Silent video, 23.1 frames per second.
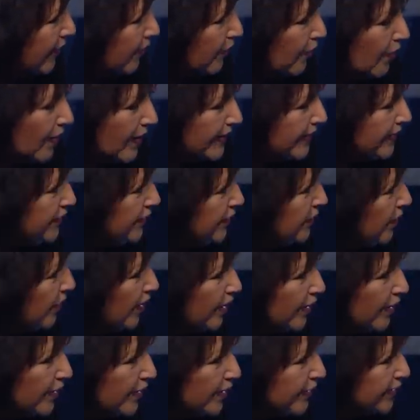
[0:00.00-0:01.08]
What in the
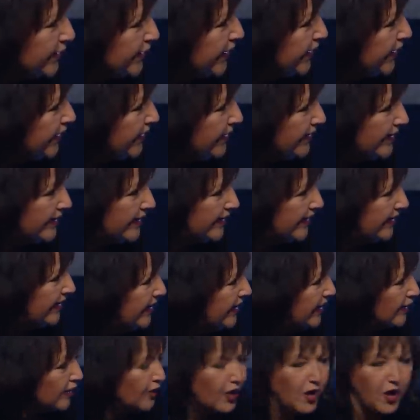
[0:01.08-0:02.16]
world?
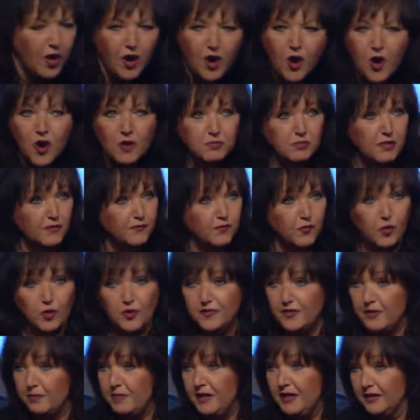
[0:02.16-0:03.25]
Long before
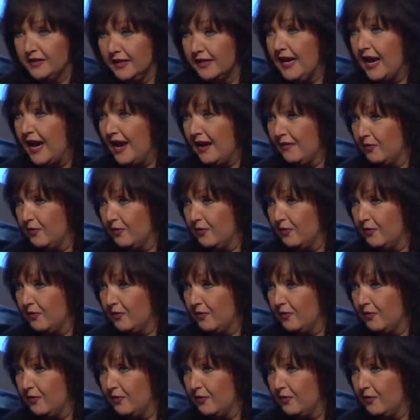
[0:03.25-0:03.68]
the building I